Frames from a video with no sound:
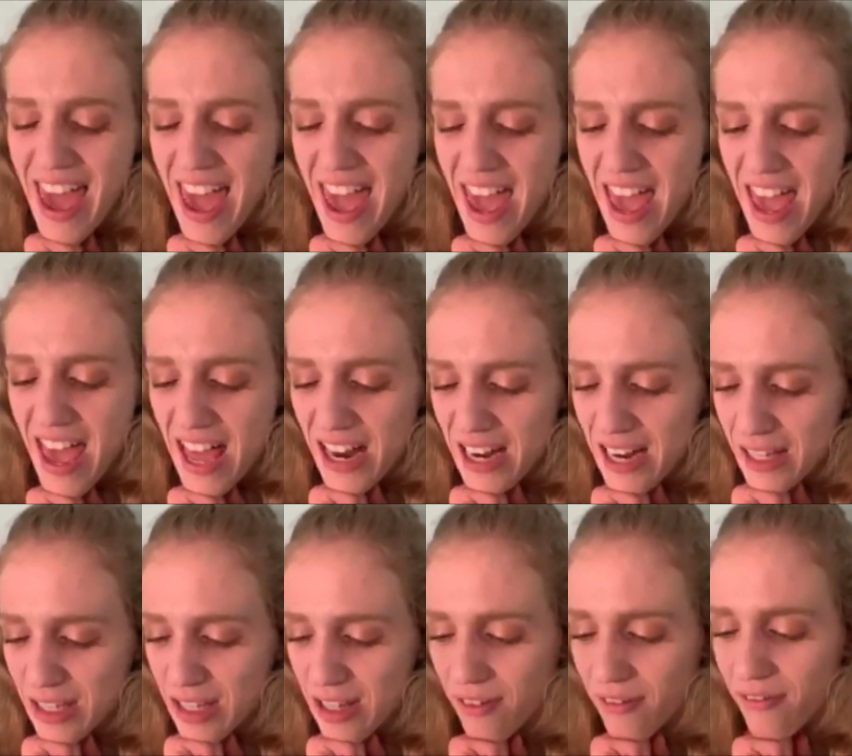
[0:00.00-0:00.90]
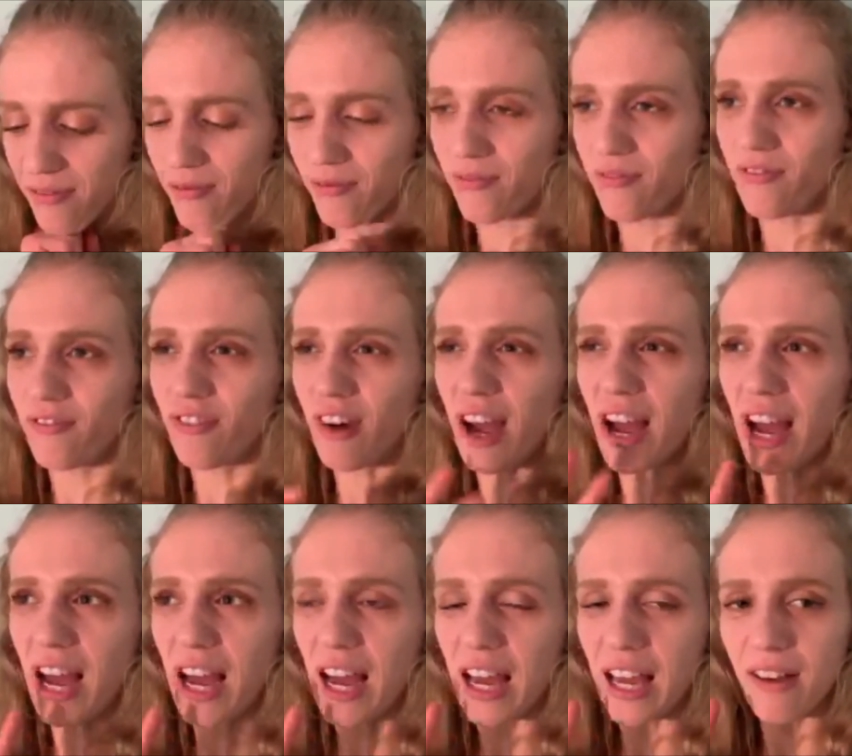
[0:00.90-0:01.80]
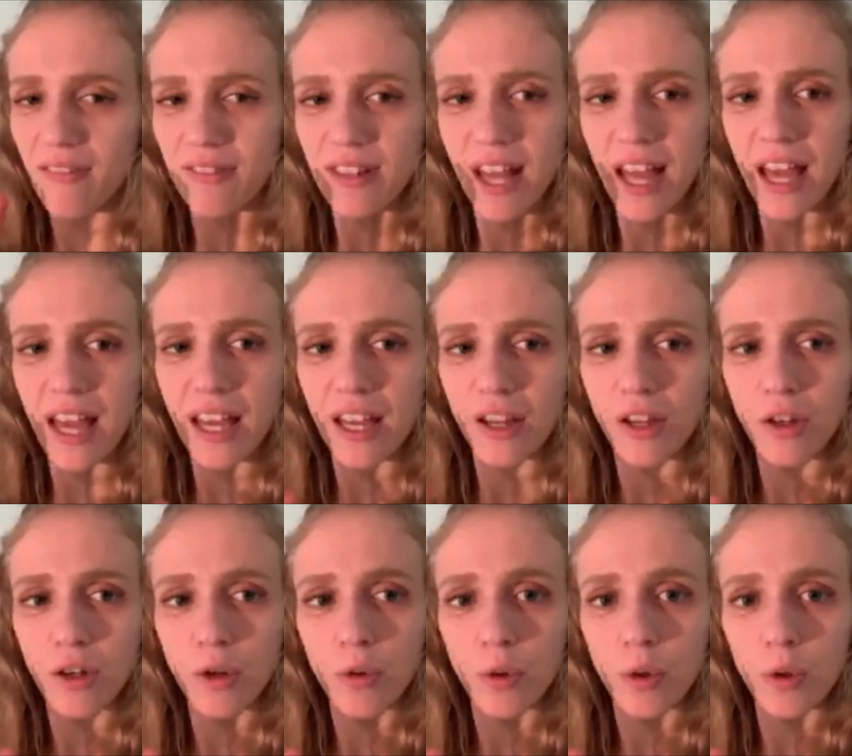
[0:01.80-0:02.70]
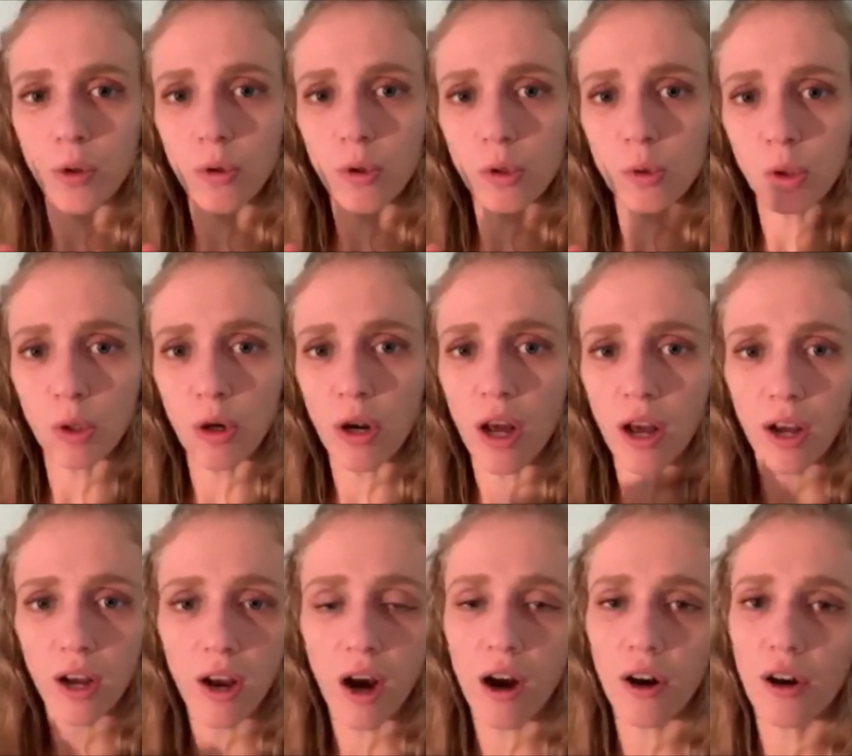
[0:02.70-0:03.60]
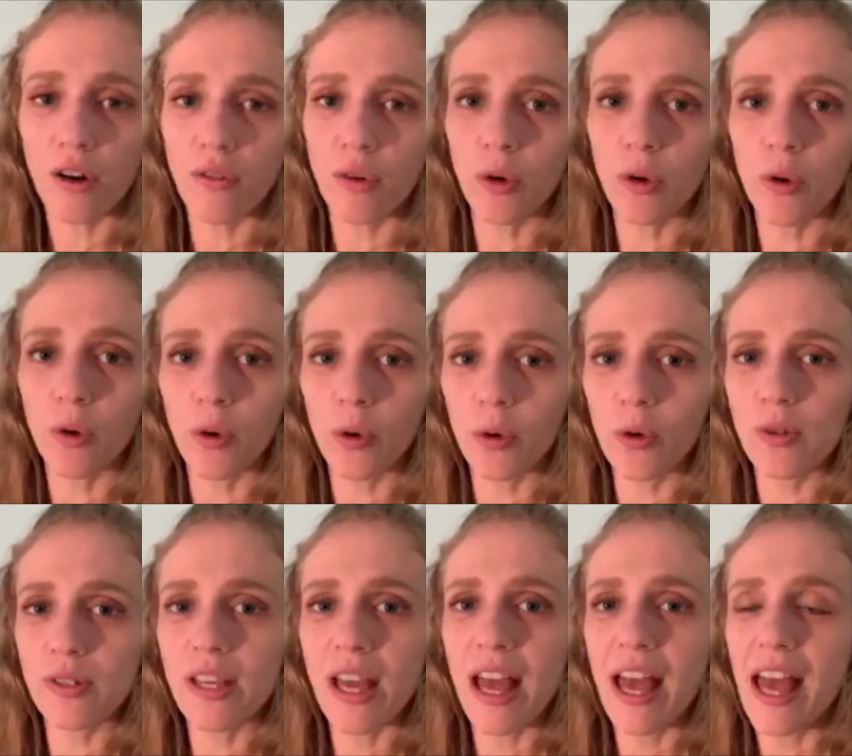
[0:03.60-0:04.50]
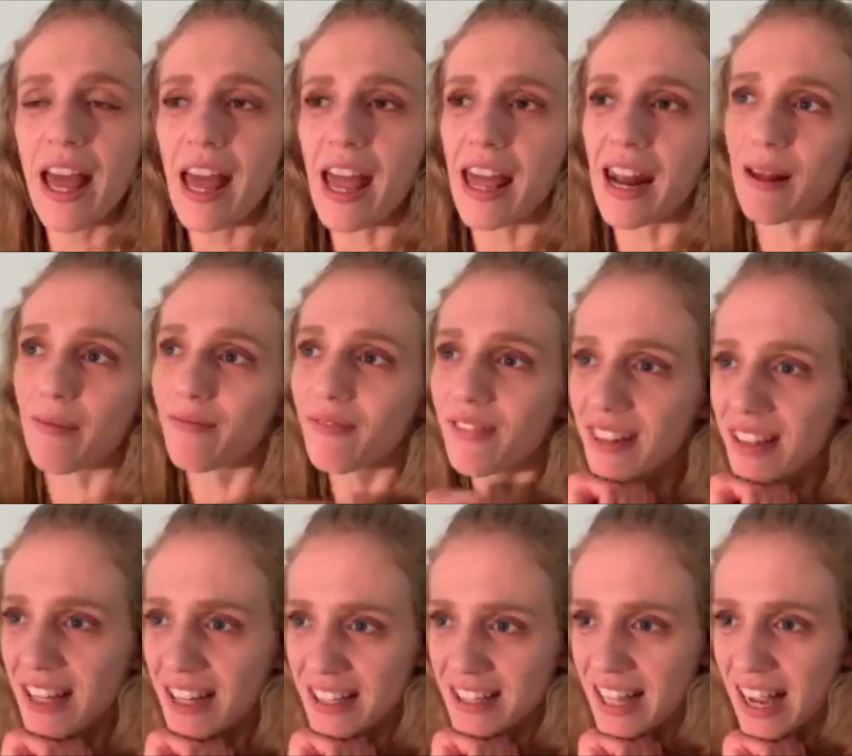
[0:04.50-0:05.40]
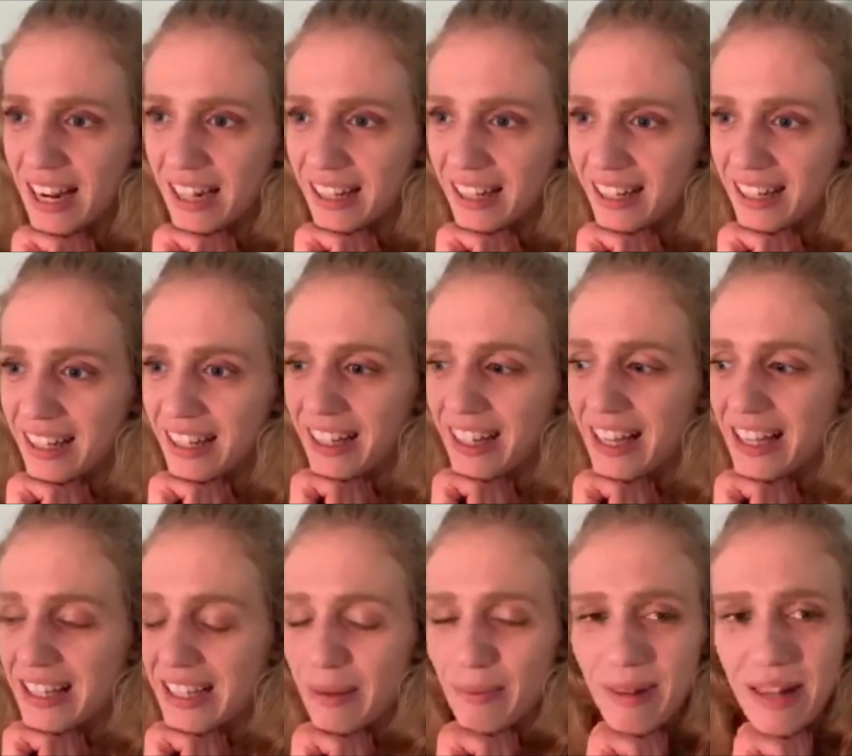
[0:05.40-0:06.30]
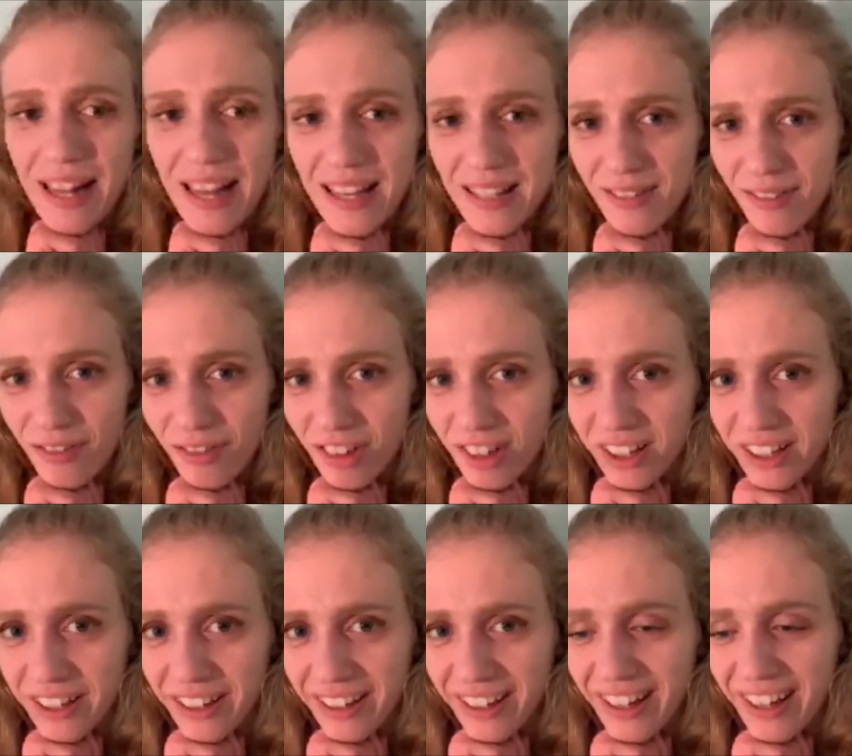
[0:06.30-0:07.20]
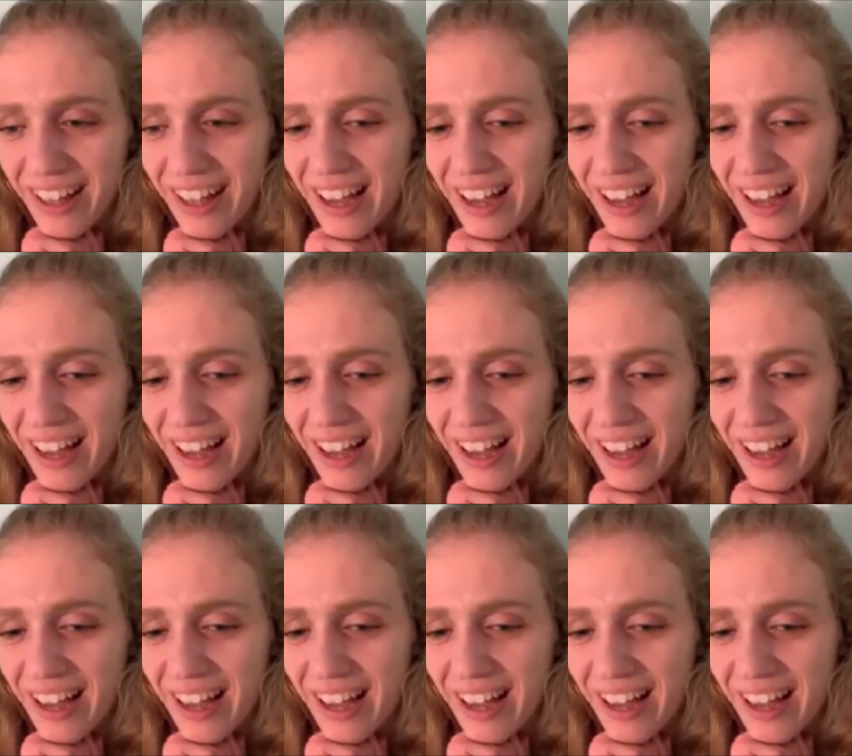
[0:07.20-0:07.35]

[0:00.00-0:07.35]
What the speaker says: and it's a 5-day cruise. We're going on a Carnival cruise, and I'm really excited. It's gonna be lots of fun.